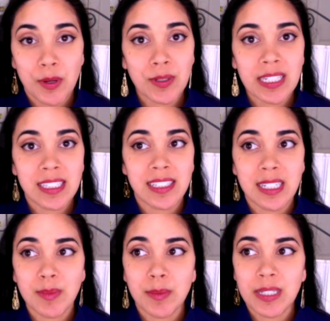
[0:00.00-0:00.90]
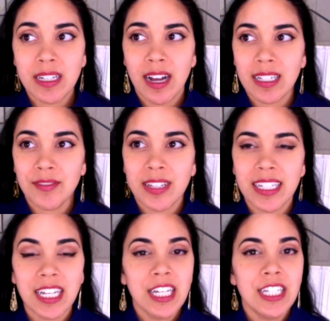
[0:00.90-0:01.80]
boning seemed to be kind of
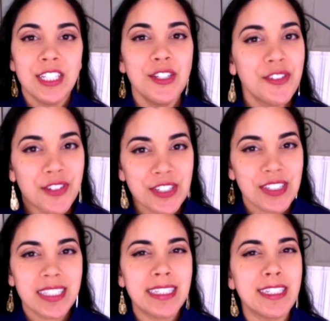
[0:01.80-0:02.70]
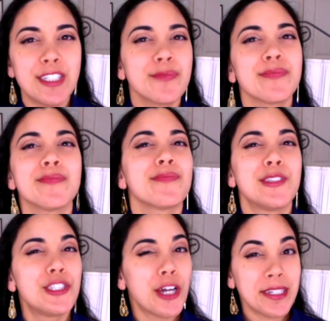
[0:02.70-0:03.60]
like universally
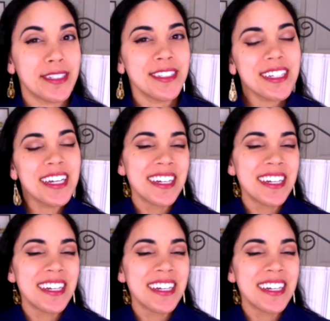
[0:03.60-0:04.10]
shunned,